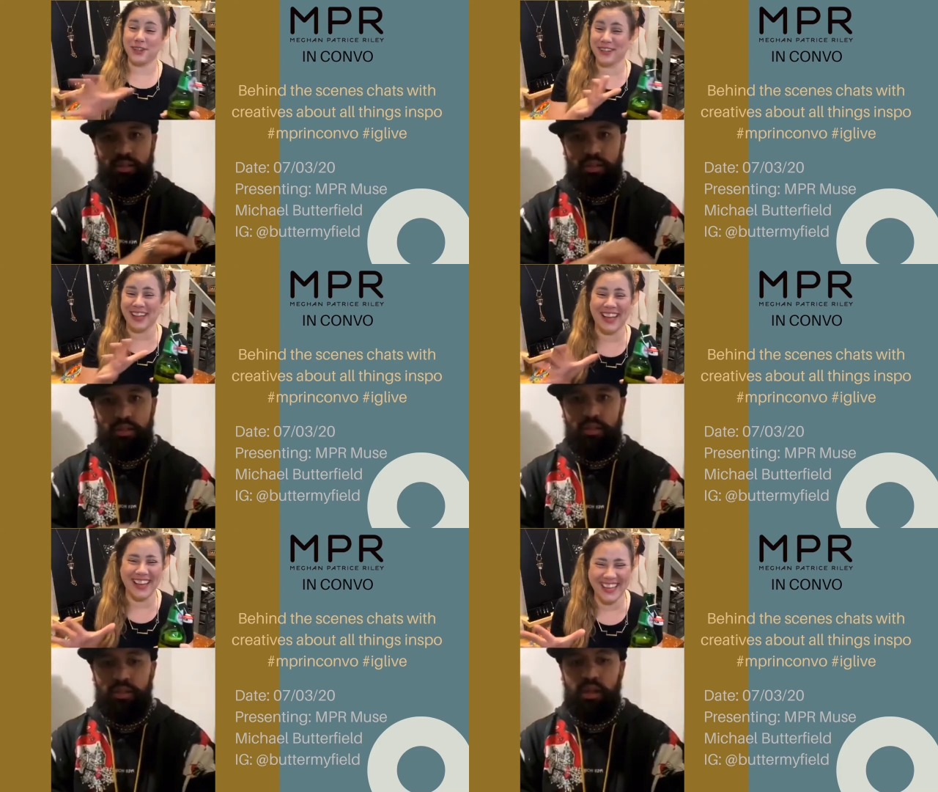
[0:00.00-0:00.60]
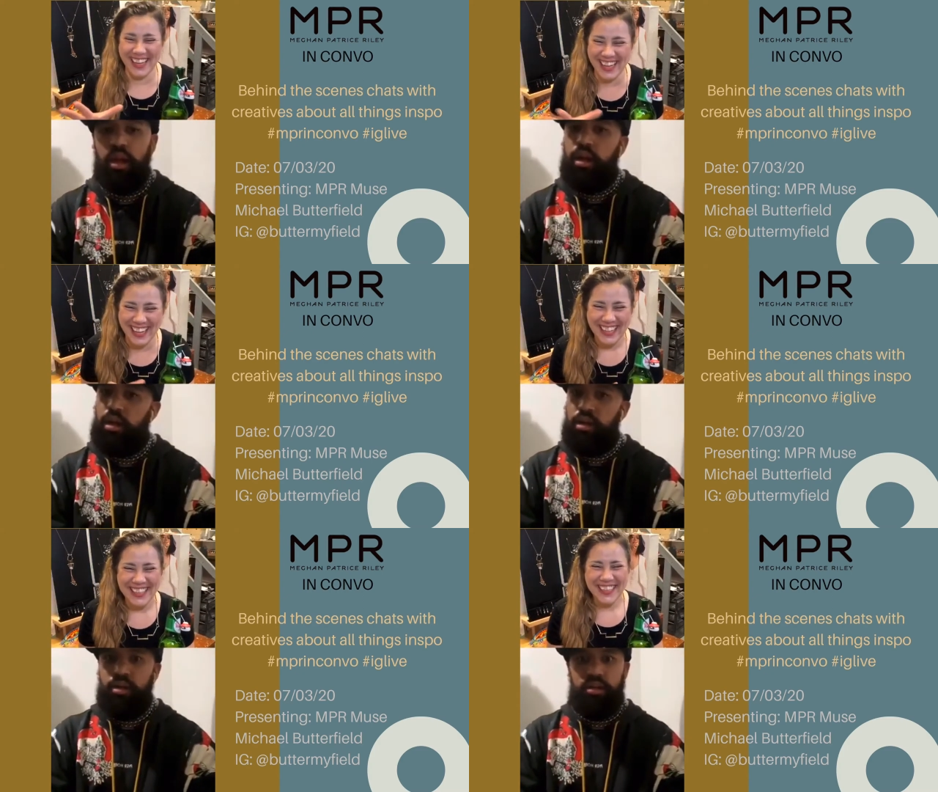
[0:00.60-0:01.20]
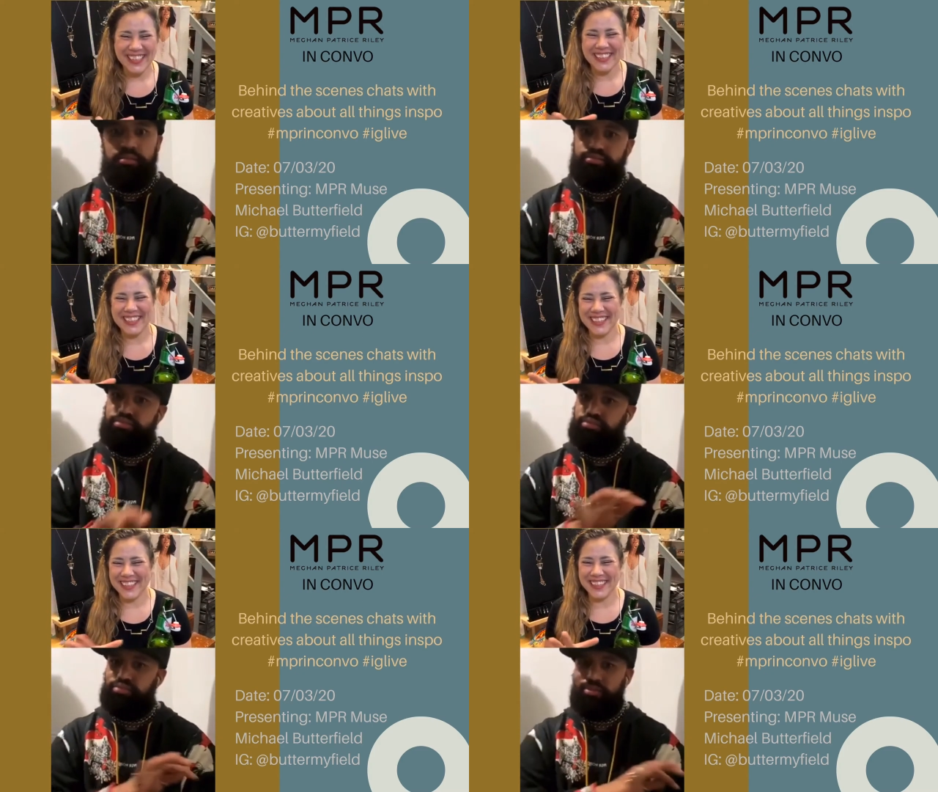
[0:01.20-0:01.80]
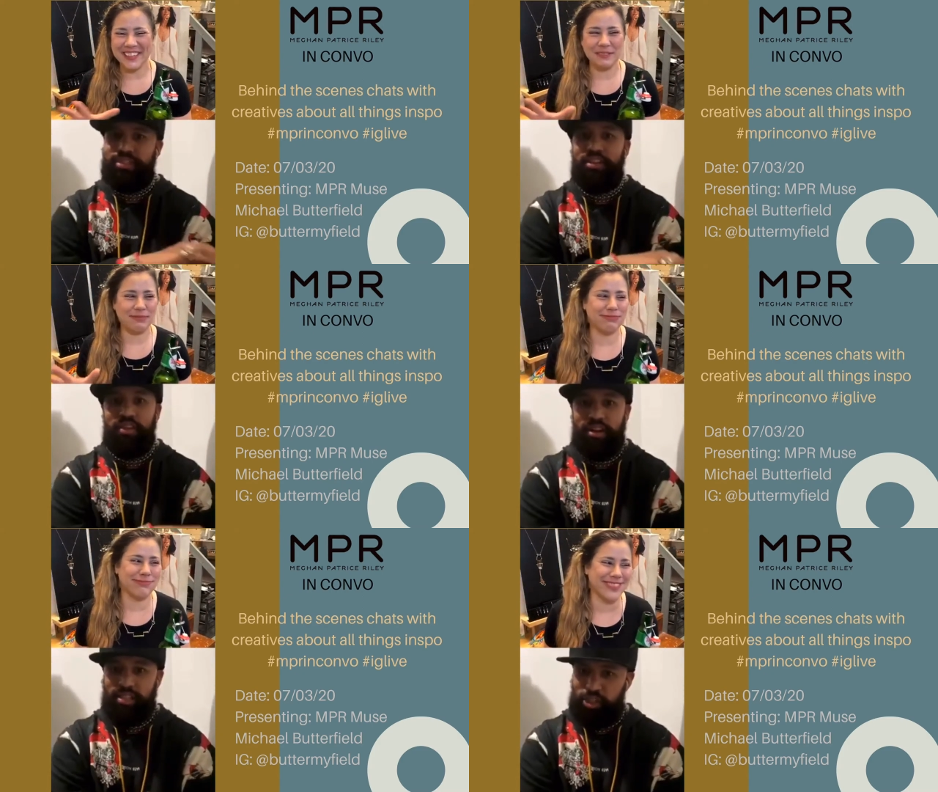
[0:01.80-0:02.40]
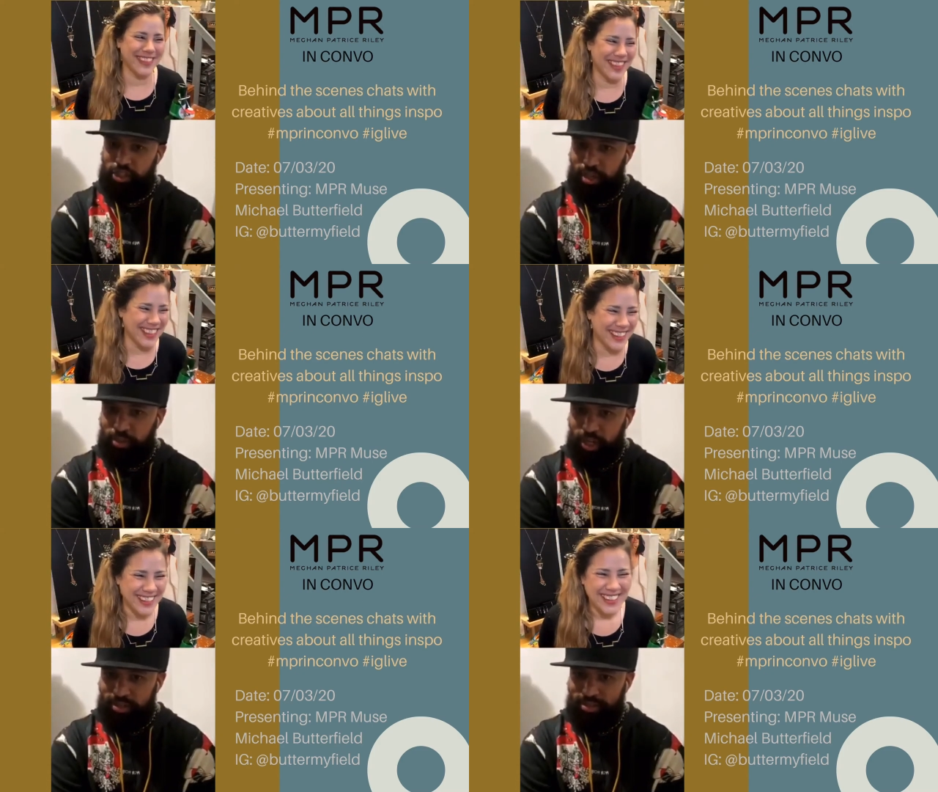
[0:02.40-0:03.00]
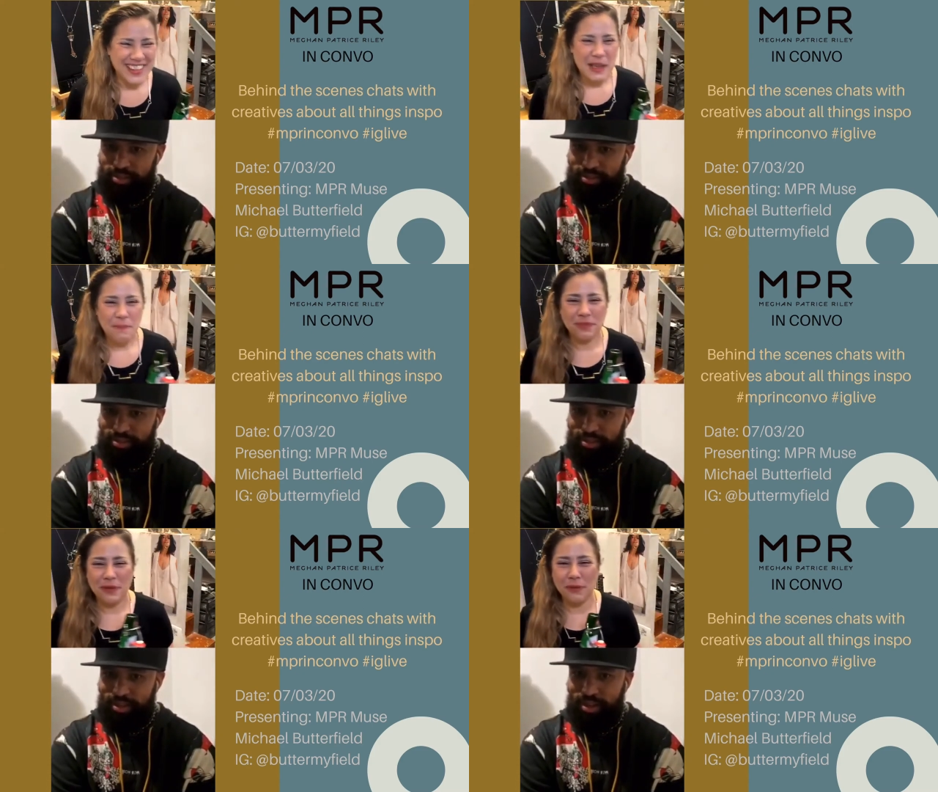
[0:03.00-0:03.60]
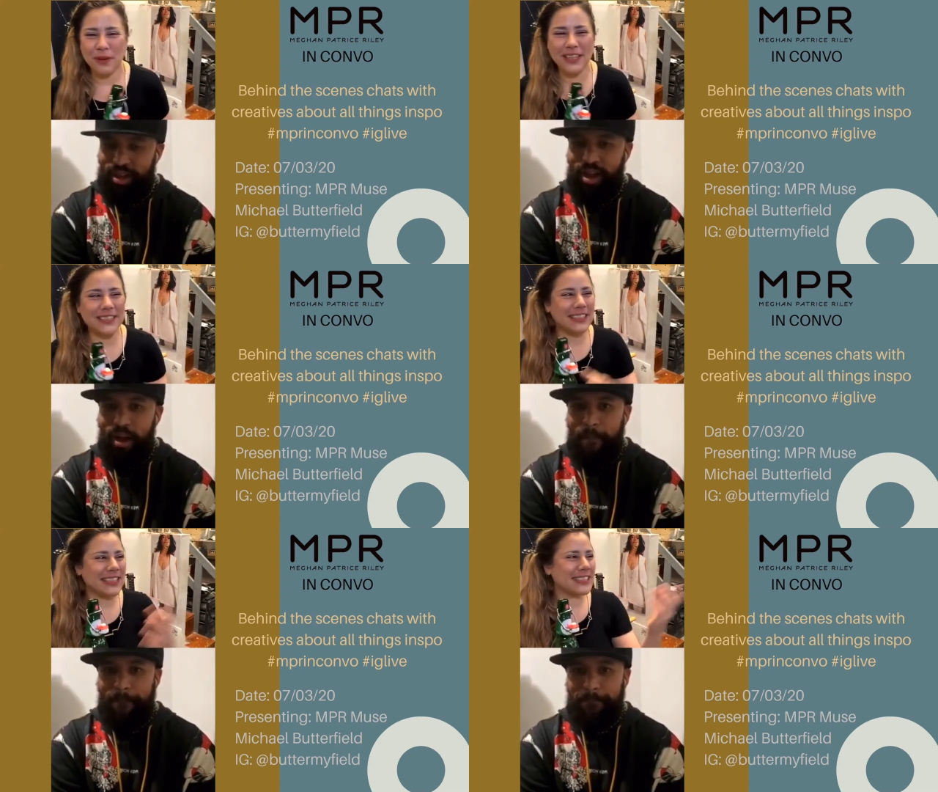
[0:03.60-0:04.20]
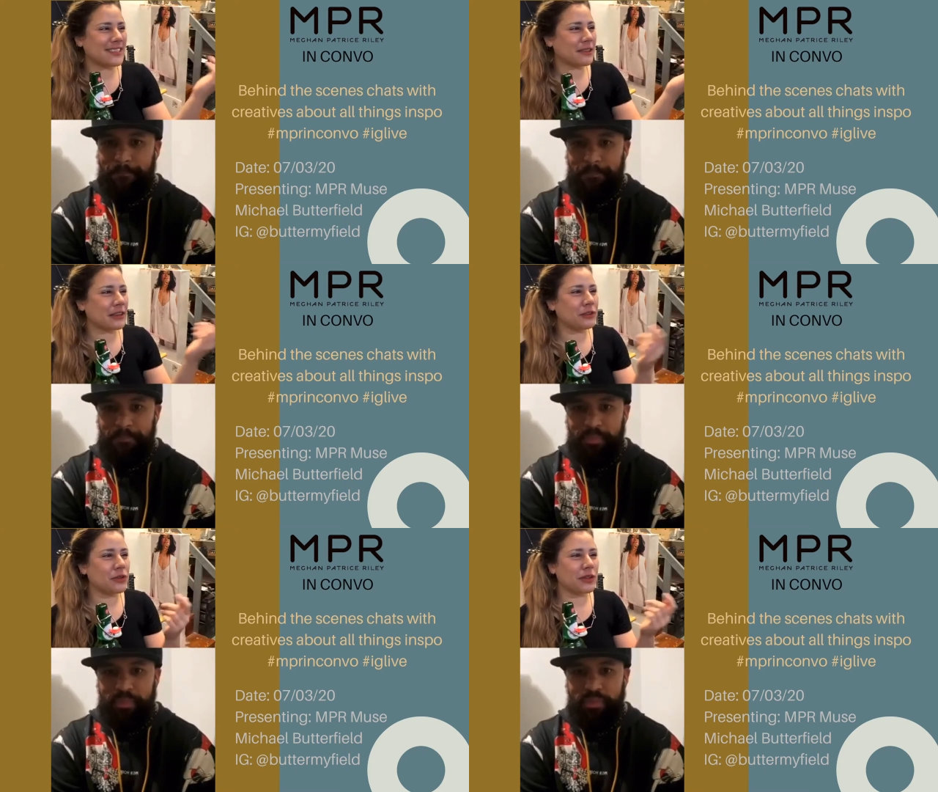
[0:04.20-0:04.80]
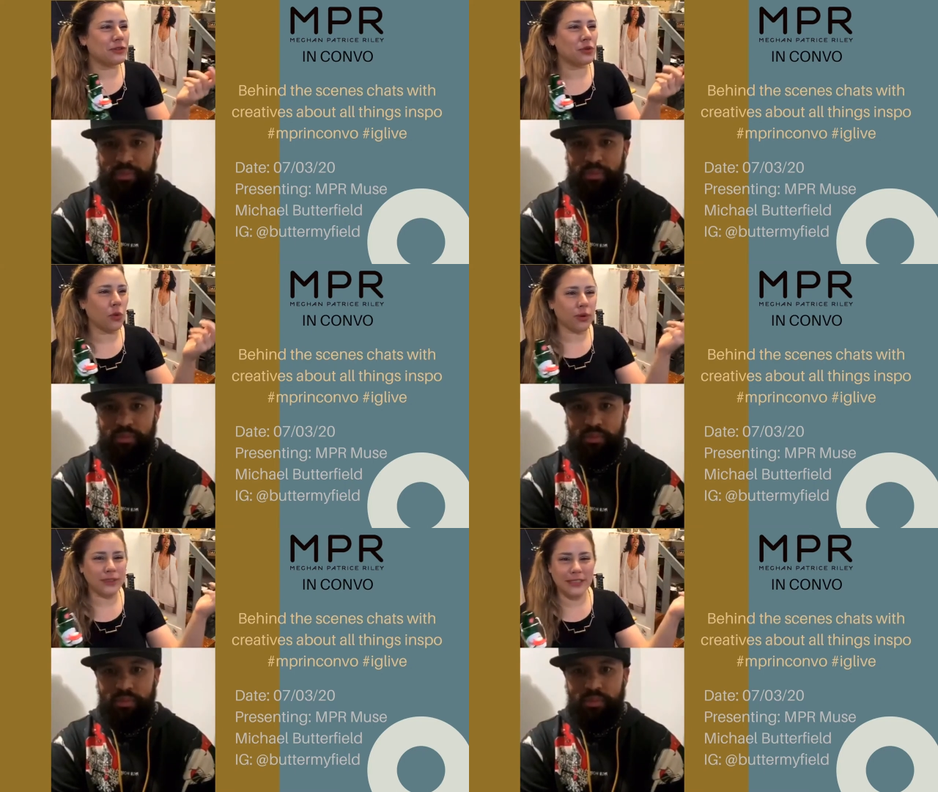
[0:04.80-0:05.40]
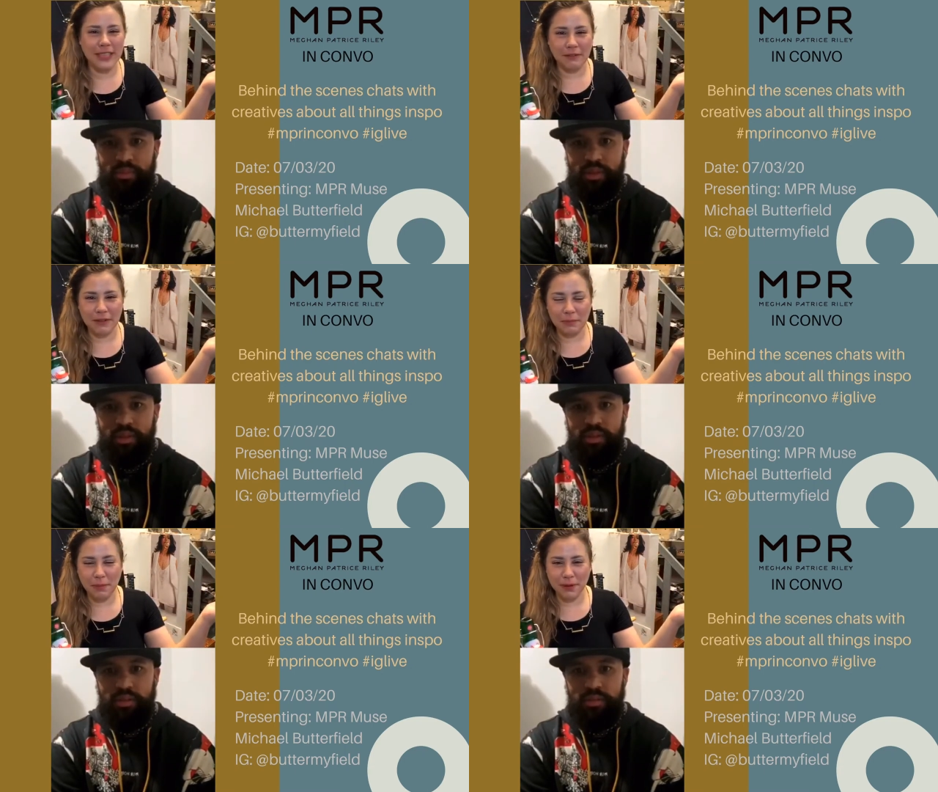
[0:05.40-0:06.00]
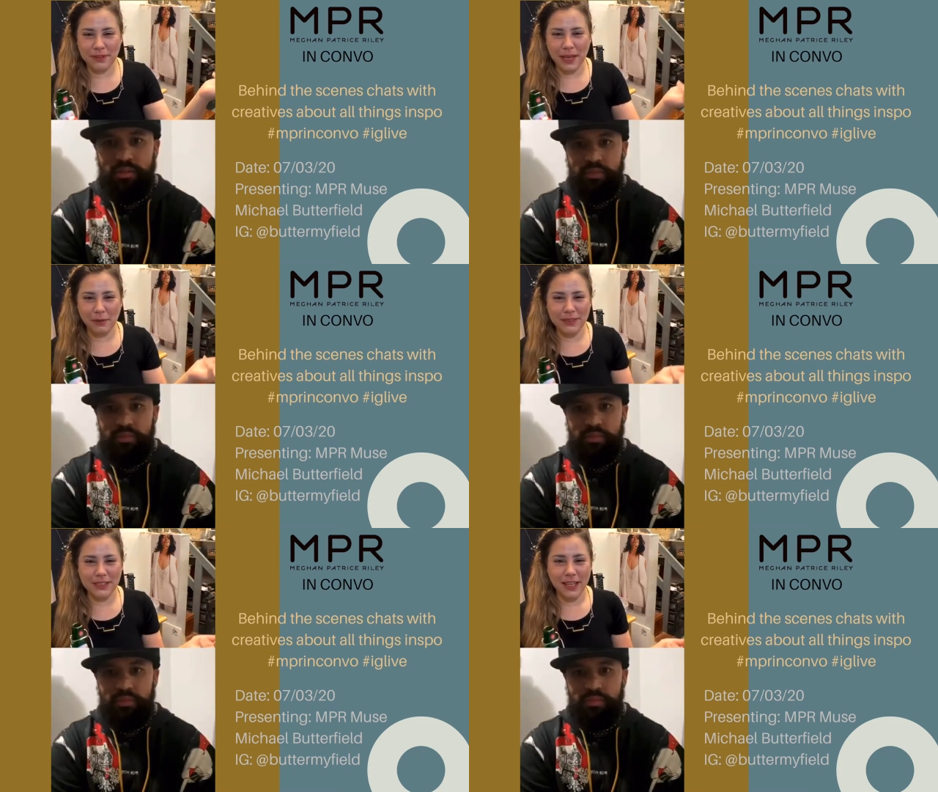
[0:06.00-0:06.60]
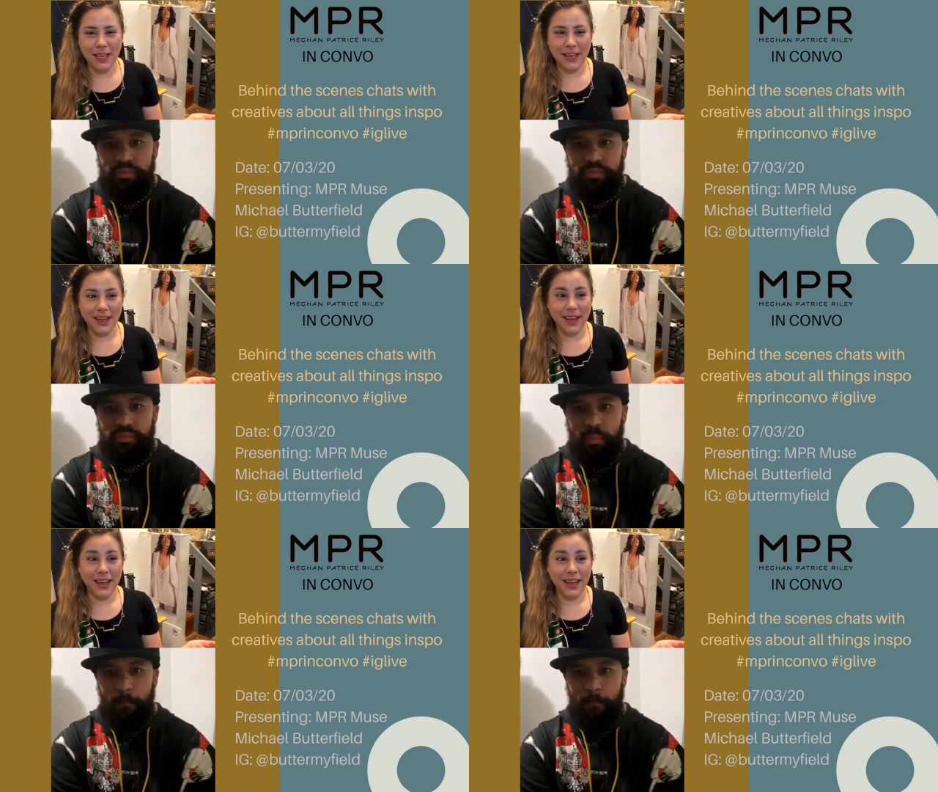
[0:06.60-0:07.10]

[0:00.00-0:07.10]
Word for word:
Speaker 1: like
Speaker 2: it's a very touchy subject.
Speaker 1: Well, because this North's seventh birthday was in